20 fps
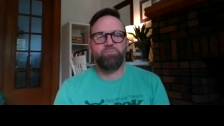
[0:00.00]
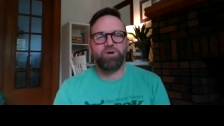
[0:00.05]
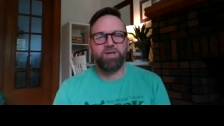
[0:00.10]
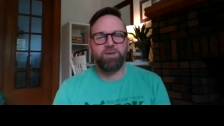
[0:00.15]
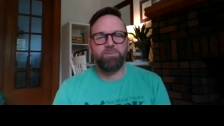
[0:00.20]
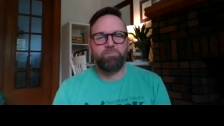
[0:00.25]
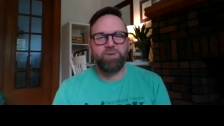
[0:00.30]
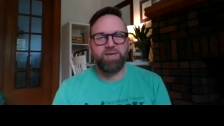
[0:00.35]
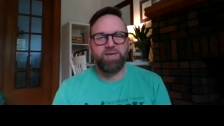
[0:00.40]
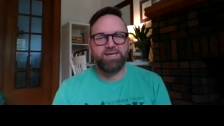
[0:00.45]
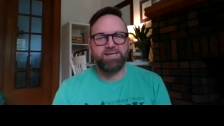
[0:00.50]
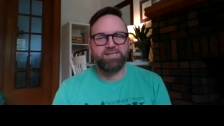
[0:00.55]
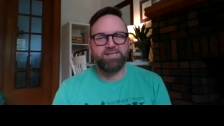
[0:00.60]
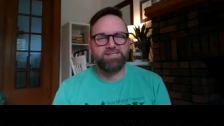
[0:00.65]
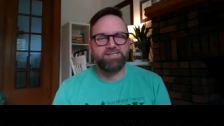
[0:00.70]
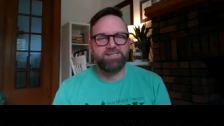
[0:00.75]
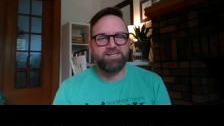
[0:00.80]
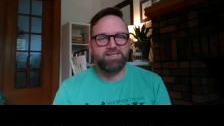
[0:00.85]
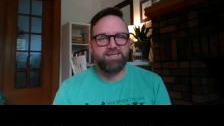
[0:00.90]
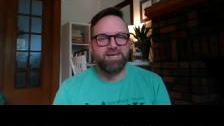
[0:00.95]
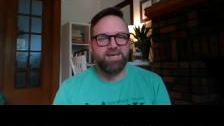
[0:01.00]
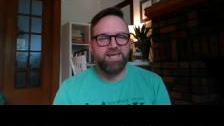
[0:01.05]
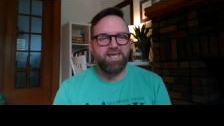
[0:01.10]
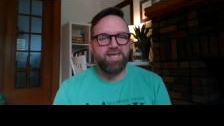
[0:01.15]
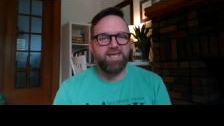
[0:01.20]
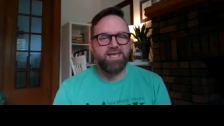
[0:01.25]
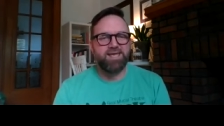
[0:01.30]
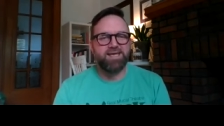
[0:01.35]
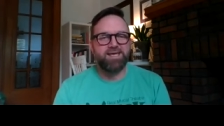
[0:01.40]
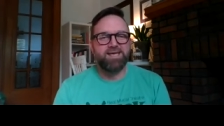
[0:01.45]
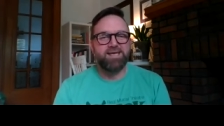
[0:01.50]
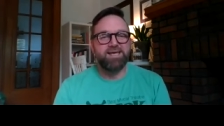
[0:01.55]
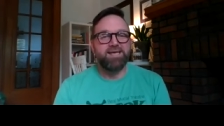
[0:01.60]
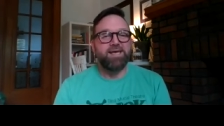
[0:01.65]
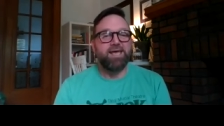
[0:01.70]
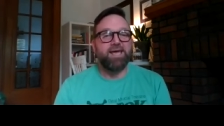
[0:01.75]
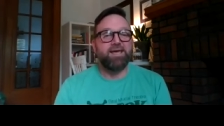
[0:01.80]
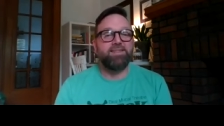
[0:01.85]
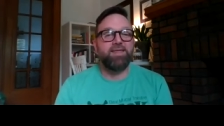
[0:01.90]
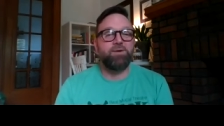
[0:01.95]
Bring a bend into the knee.
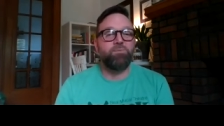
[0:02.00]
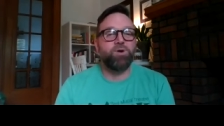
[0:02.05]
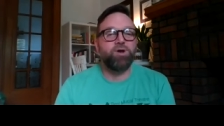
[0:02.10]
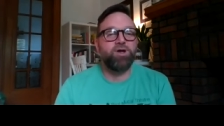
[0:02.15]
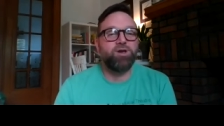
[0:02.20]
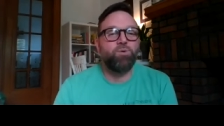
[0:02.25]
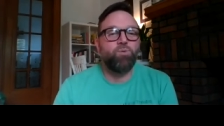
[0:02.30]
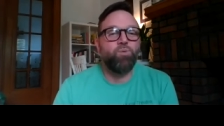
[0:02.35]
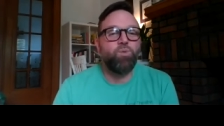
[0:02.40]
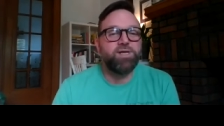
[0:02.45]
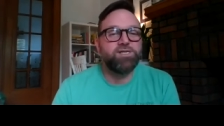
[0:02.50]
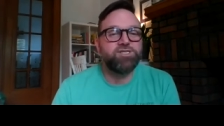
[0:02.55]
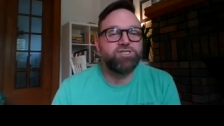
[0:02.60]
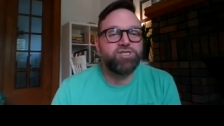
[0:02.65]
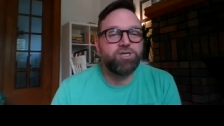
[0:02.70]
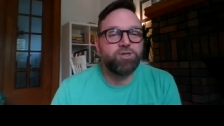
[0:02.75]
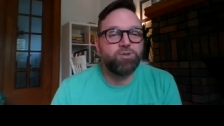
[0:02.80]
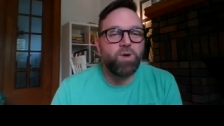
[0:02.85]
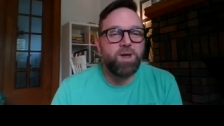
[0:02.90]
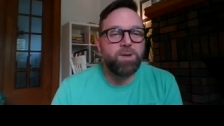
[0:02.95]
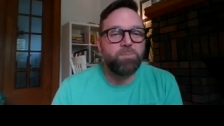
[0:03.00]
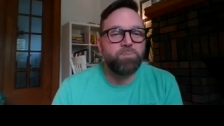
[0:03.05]
And then we're going to windshield